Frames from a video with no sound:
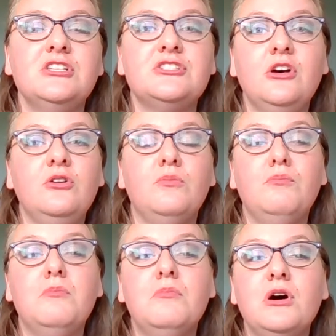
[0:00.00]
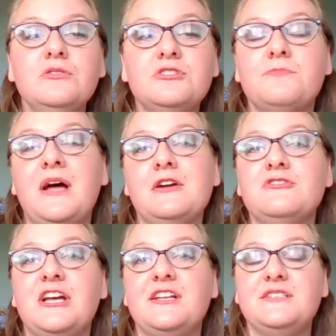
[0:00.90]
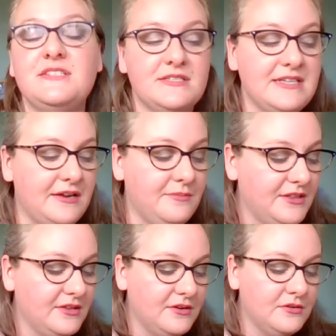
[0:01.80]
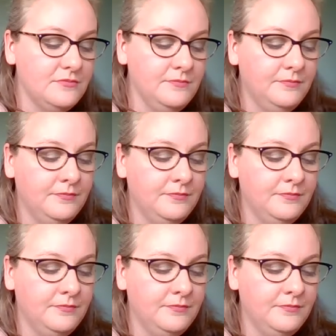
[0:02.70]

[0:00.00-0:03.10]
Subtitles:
So most biogenous sediment, though,